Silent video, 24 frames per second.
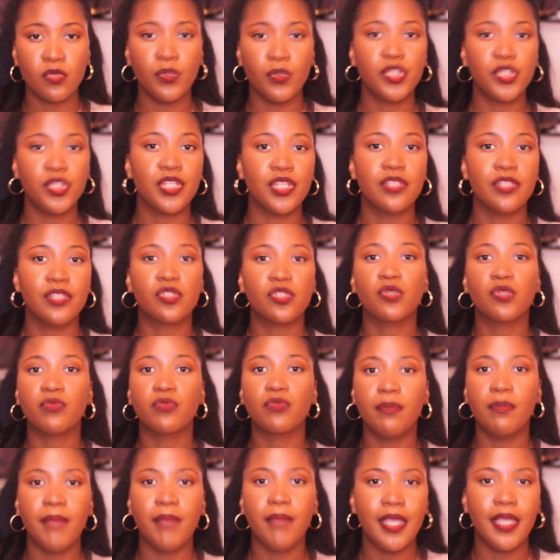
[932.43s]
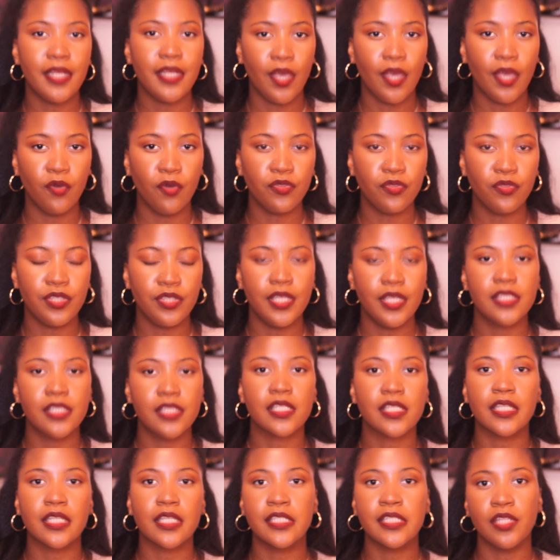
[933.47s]
which is to remain healthy and
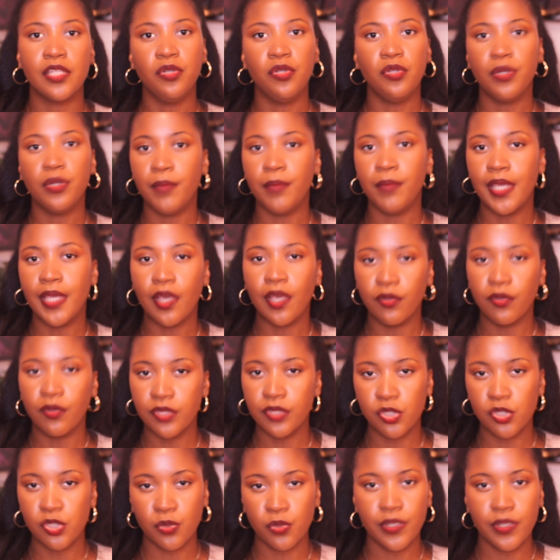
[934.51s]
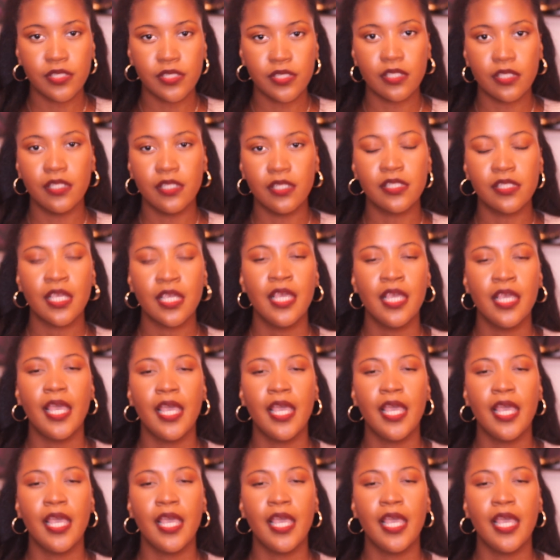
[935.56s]
to continue to make healthy choices.